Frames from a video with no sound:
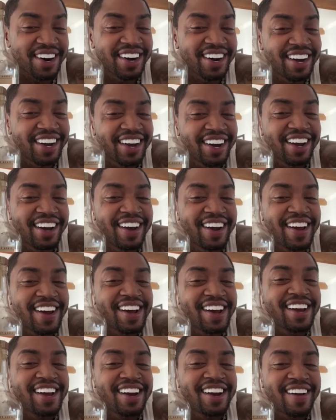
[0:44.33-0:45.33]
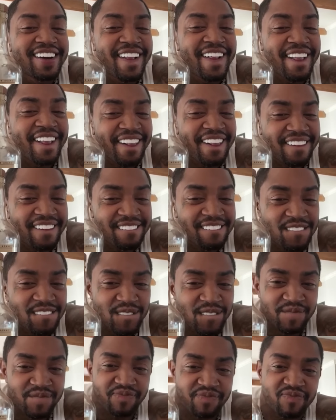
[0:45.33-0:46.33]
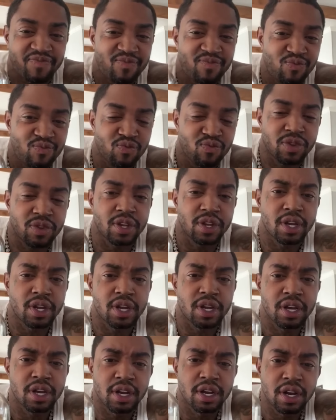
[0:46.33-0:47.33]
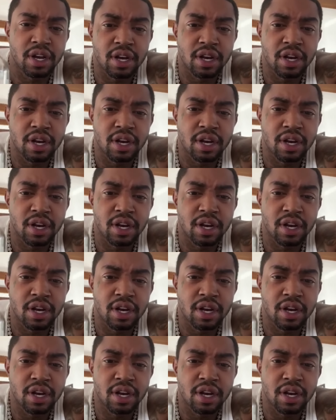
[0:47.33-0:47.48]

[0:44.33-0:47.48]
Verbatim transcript: go Go ahead and say it, Momma Dee. Go ahead and say it, Momma Dee.